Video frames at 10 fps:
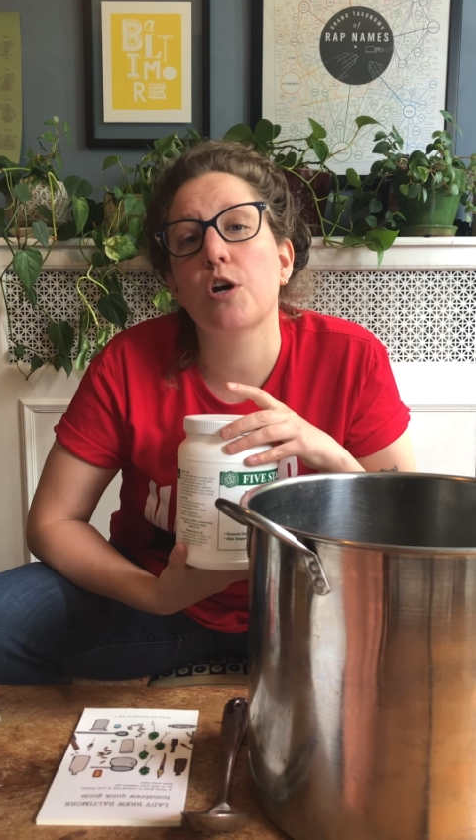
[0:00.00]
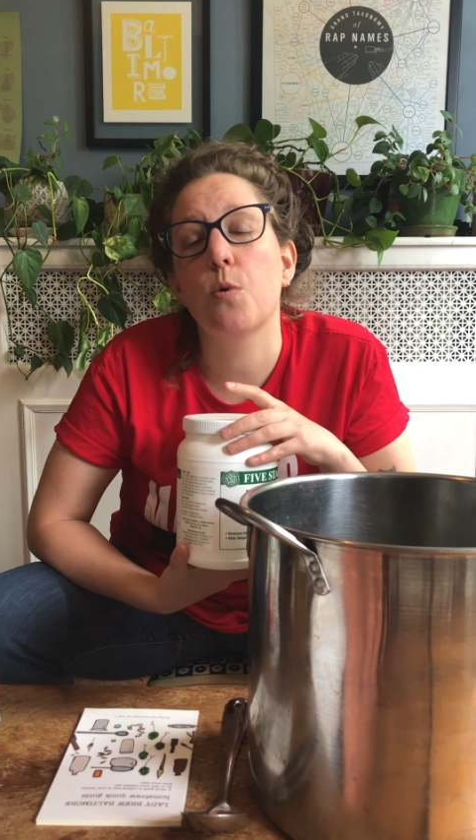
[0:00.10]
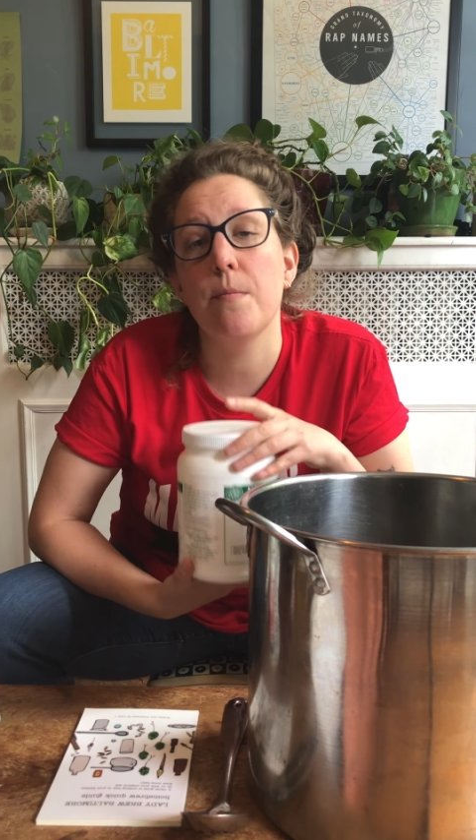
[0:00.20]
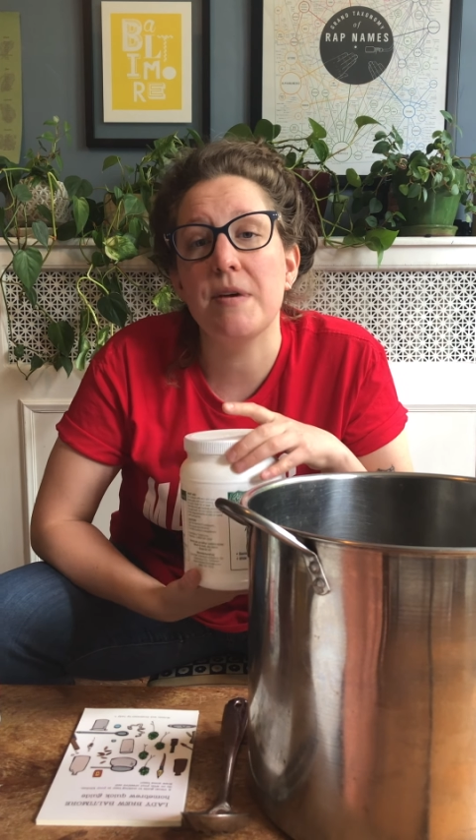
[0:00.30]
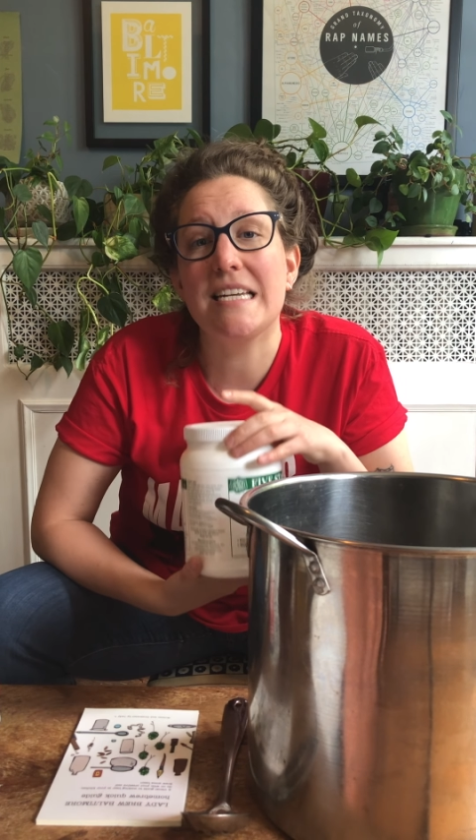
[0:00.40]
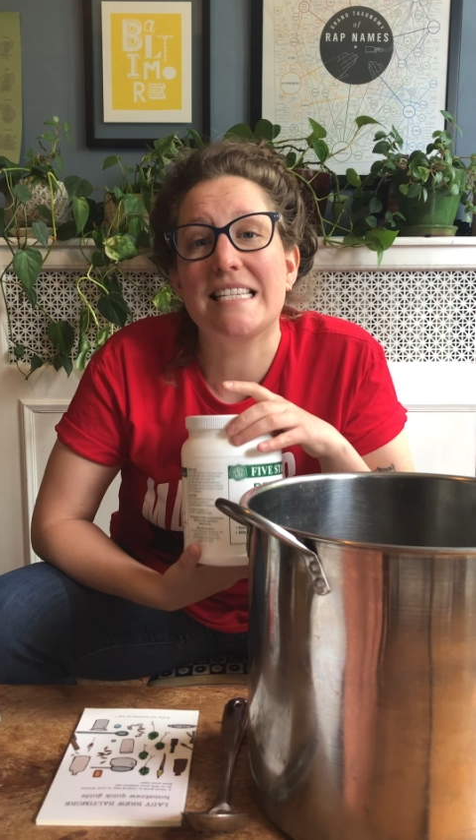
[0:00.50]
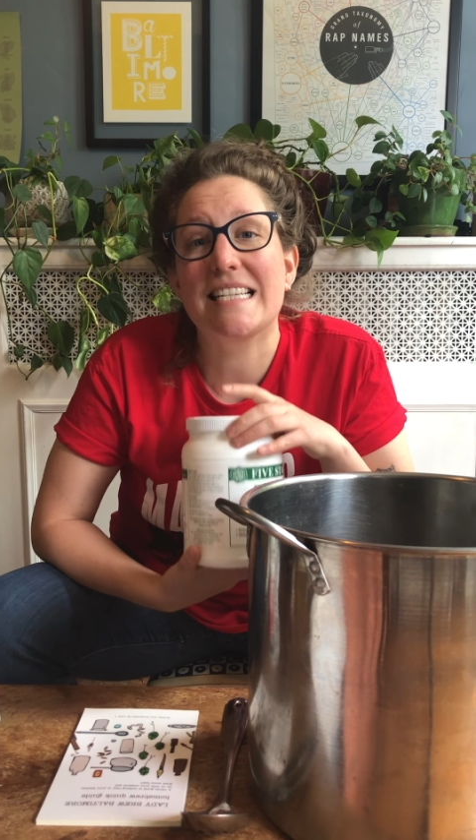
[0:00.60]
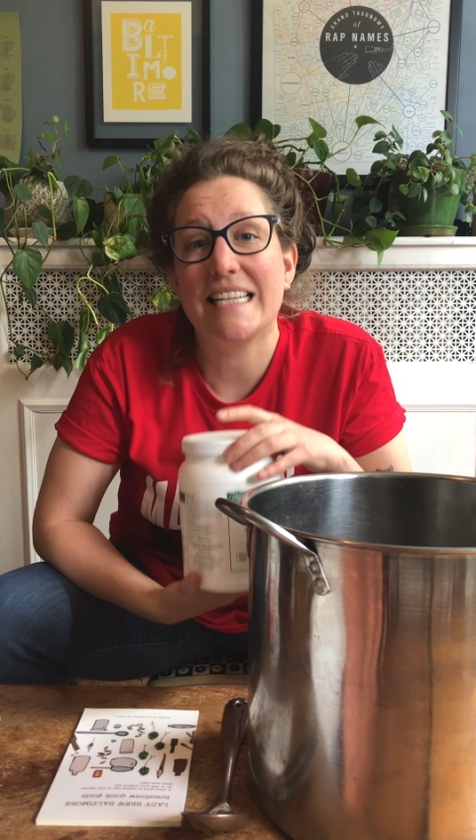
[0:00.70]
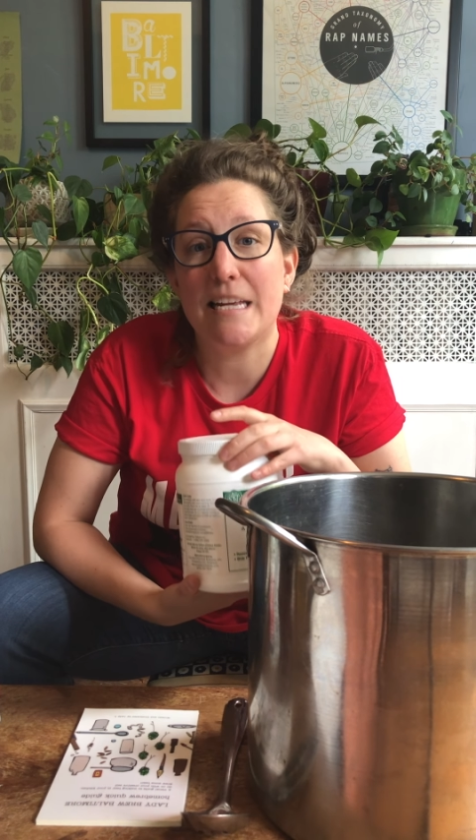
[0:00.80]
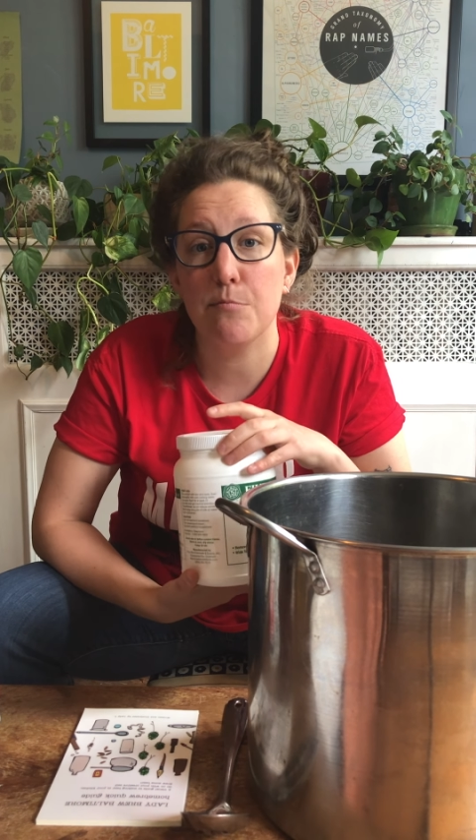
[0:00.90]
equipment is
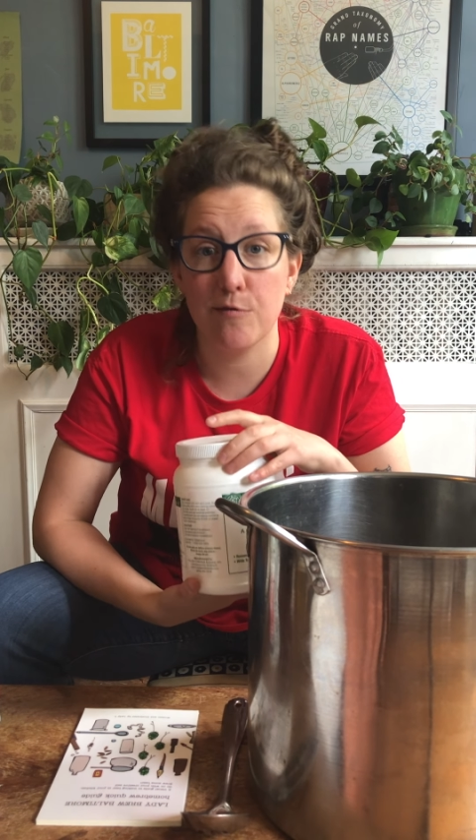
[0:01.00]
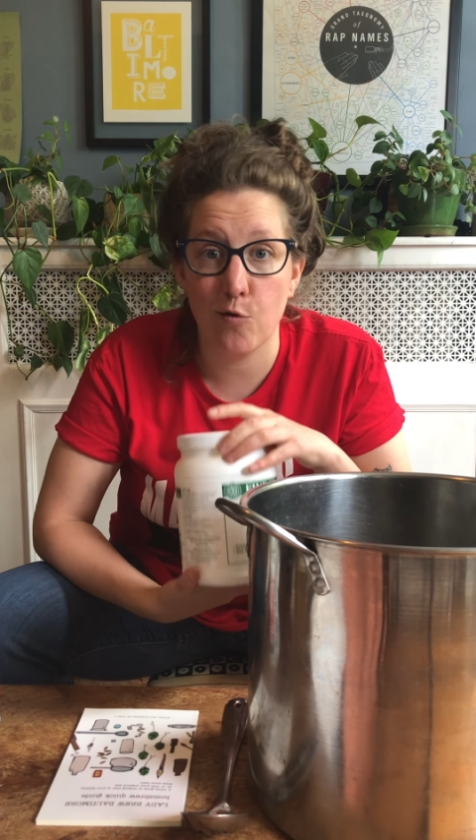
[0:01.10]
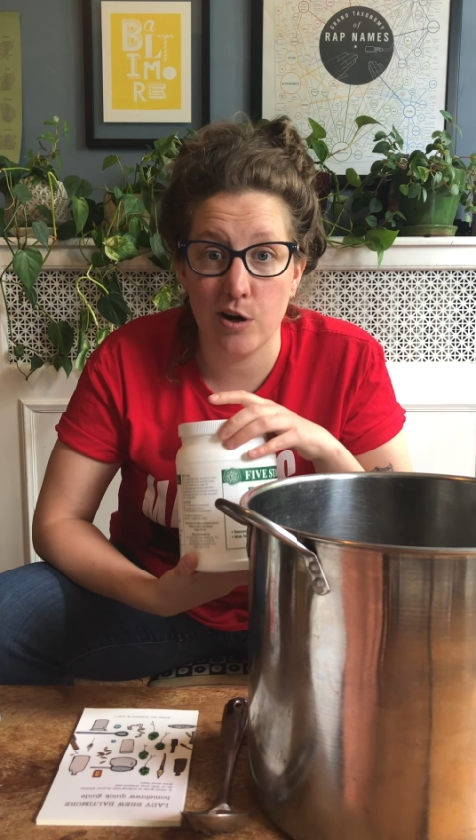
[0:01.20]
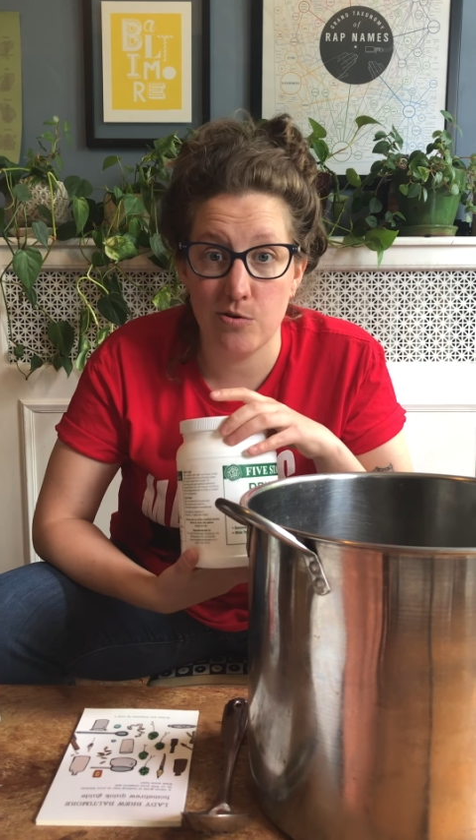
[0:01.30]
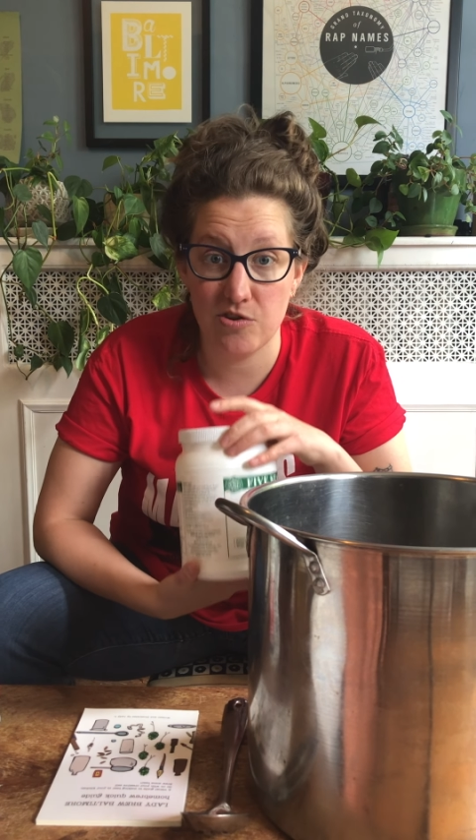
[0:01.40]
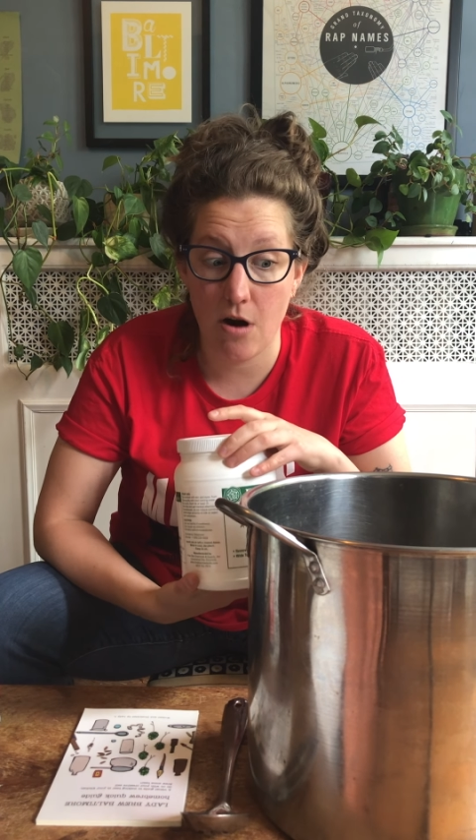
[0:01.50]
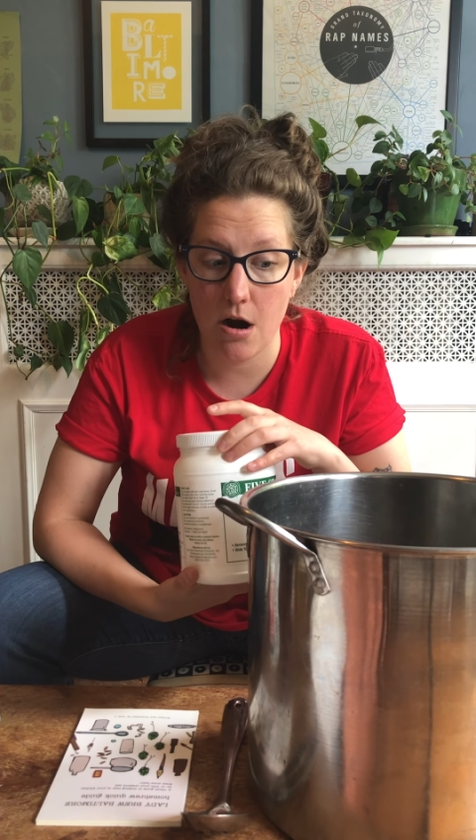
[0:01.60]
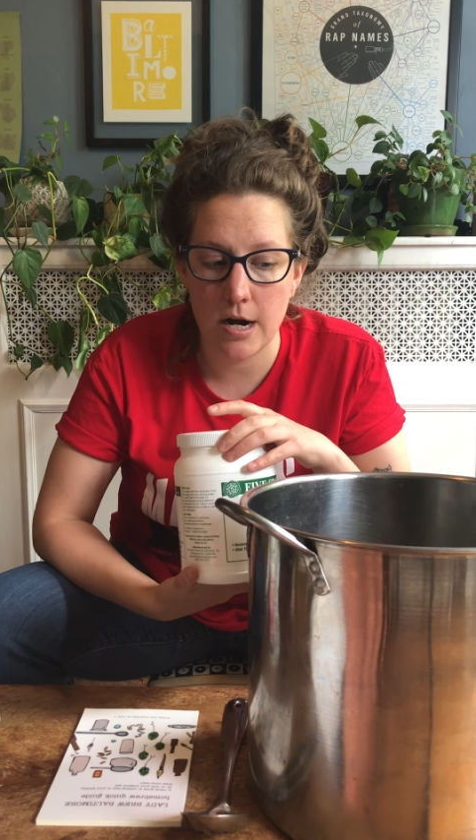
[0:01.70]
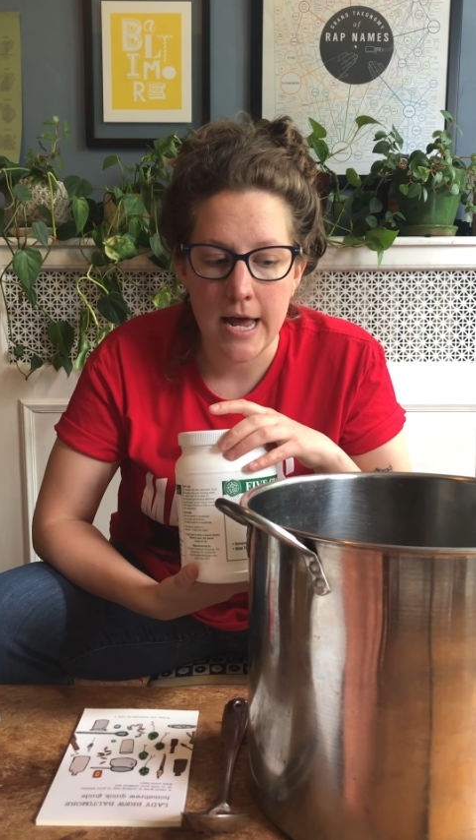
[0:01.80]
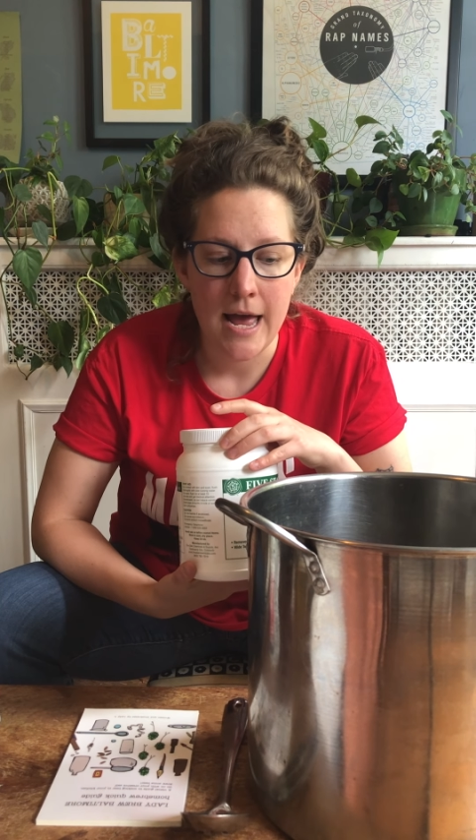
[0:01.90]
clean before you start.